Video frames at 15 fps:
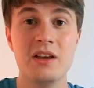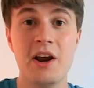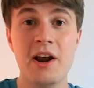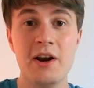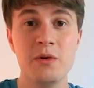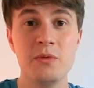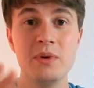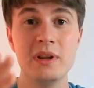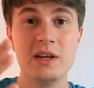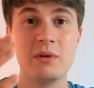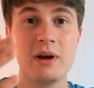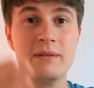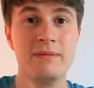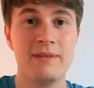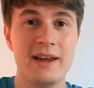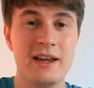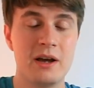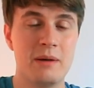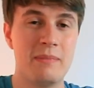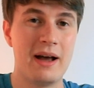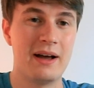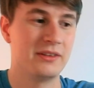Another really great thing
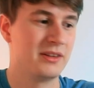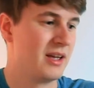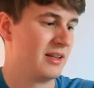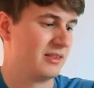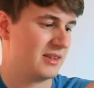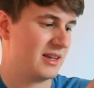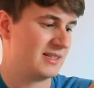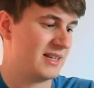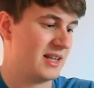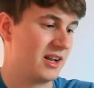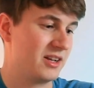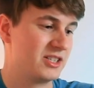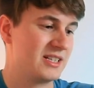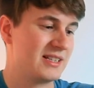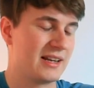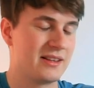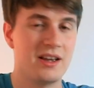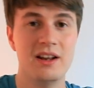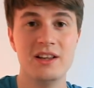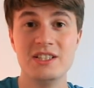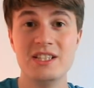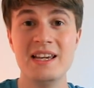about the Synology
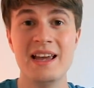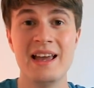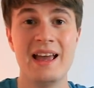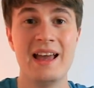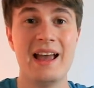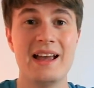technology